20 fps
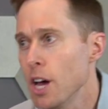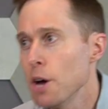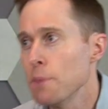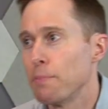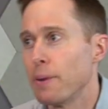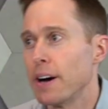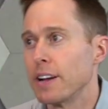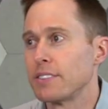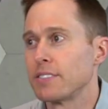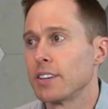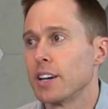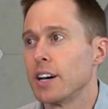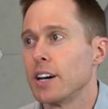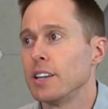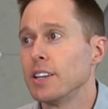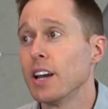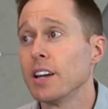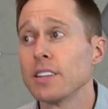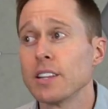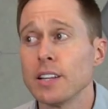But uh,
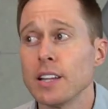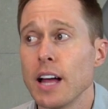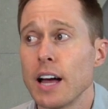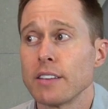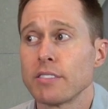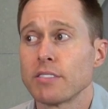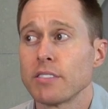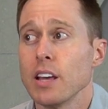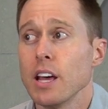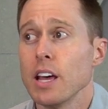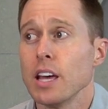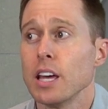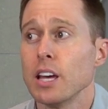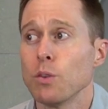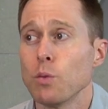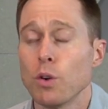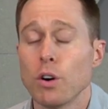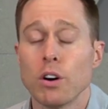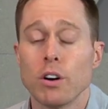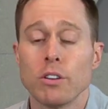nonetheless, it
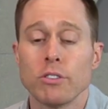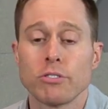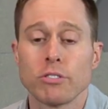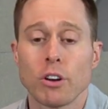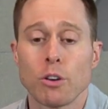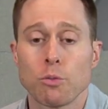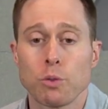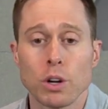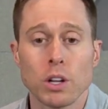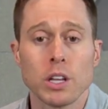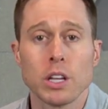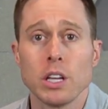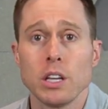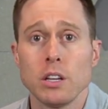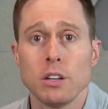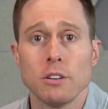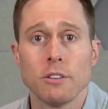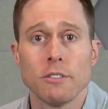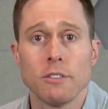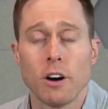was a
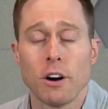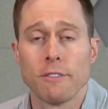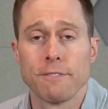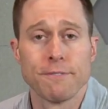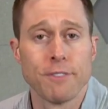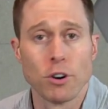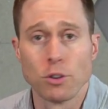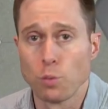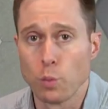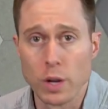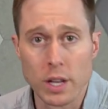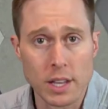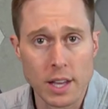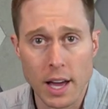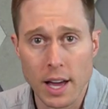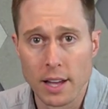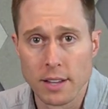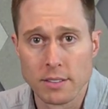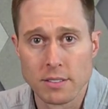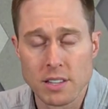really uh, fun
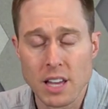weekend.